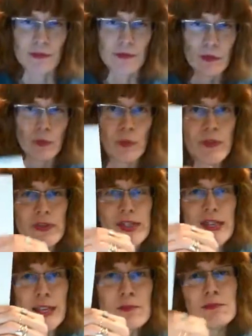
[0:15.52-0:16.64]
We've
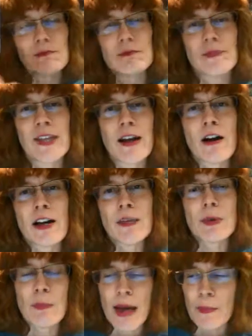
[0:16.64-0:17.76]
seen that
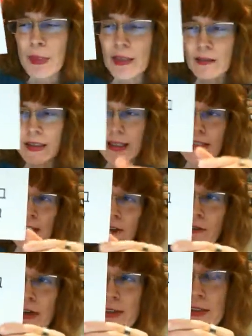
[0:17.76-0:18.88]
argument mapping can give
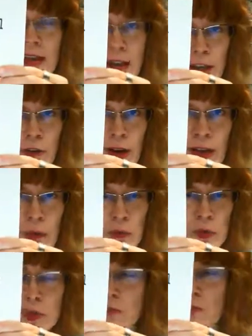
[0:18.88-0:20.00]
us
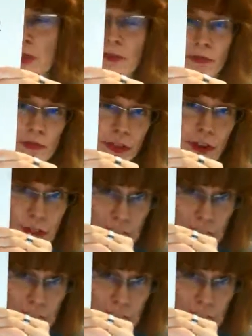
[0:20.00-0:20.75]
diagrams of fairly